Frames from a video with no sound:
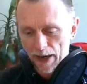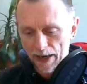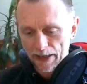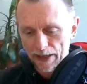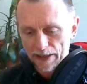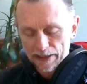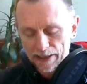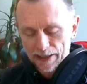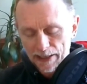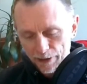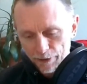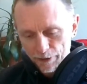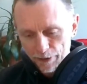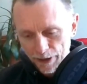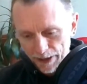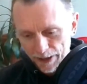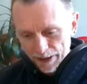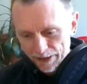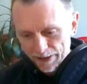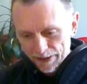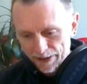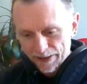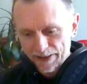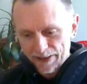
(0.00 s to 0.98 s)

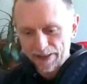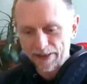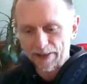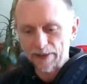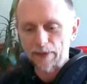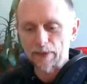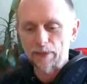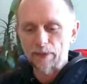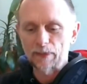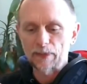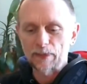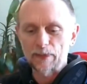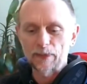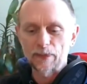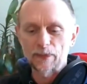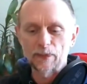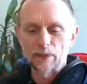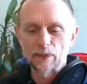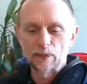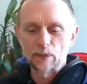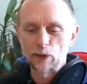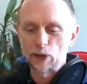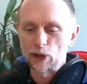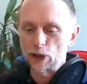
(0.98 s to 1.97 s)
lyrics,
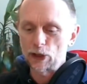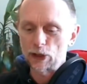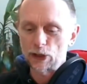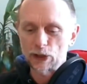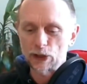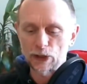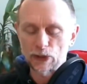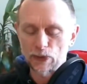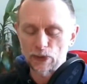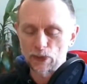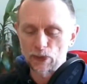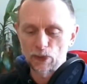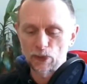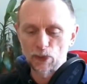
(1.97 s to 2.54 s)
just